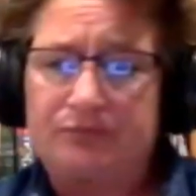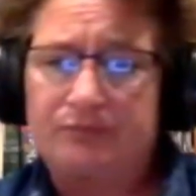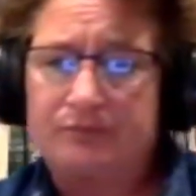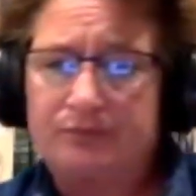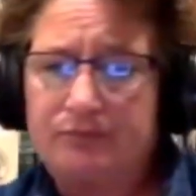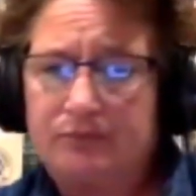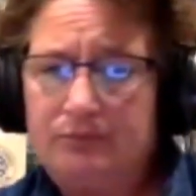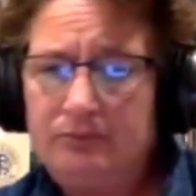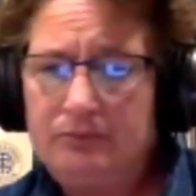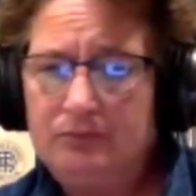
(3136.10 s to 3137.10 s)

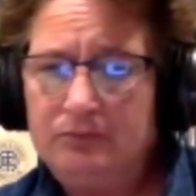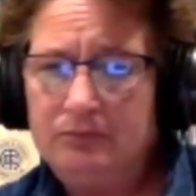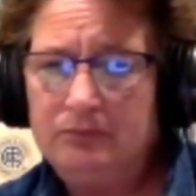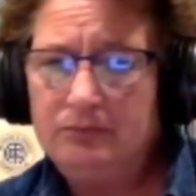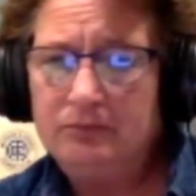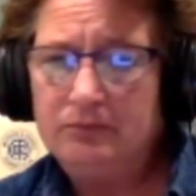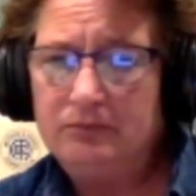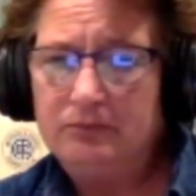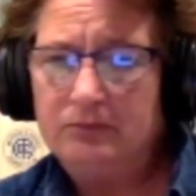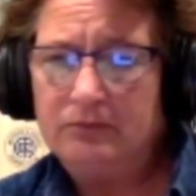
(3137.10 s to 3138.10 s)
(no one is talking)